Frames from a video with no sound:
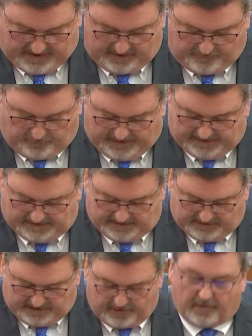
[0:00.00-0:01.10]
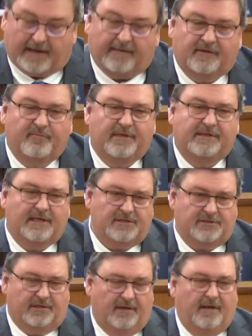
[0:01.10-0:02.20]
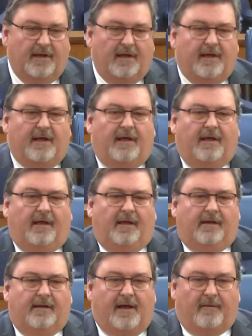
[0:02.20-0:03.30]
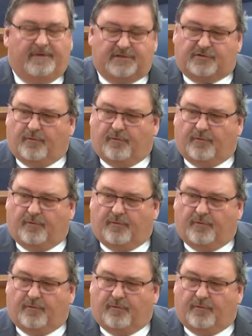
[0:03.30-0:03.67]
a reason to grant the petition. Now, Mr.